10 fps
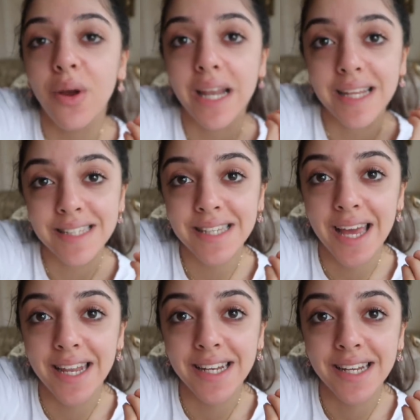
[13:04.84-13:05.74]
oily
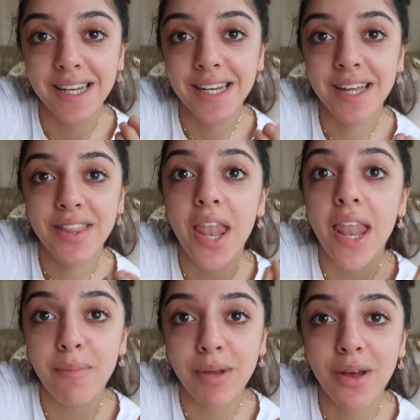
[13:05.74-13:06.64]
skin,
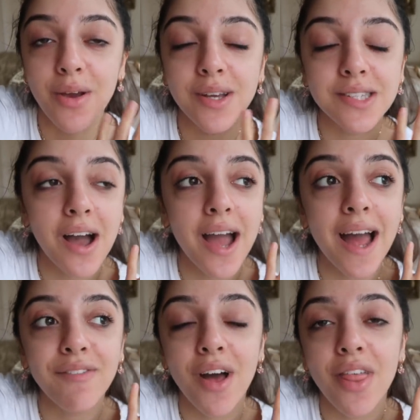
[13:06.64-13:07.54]
then let me know, because I
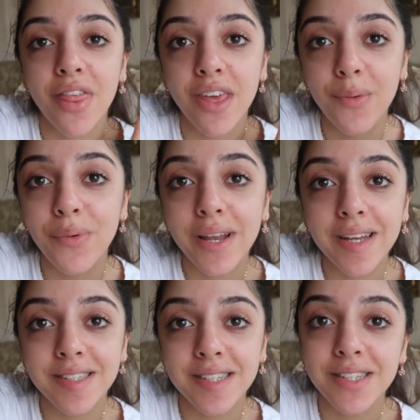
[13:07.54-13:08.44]
have the
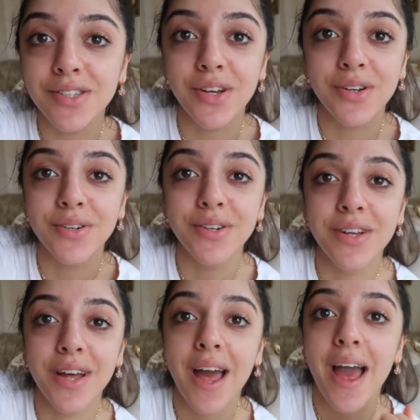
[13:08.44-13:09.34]
oiliest T-zone
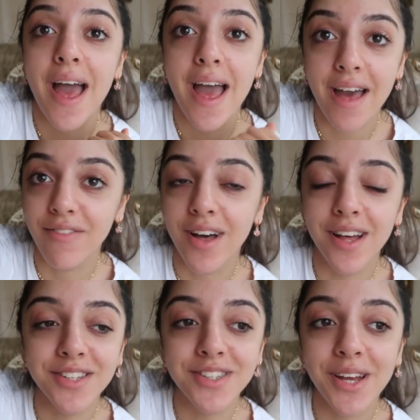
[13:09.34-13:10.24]
ever.
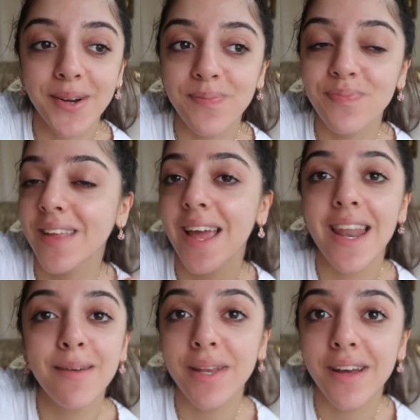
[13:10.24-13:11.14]
So
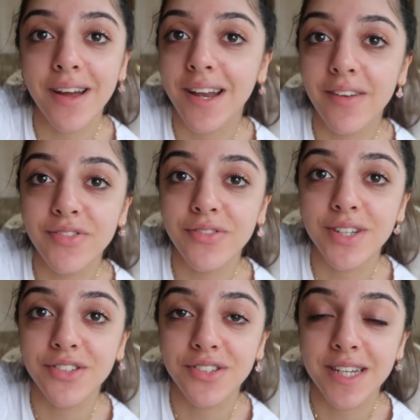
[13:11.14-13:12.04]
let me know, I'd love to read your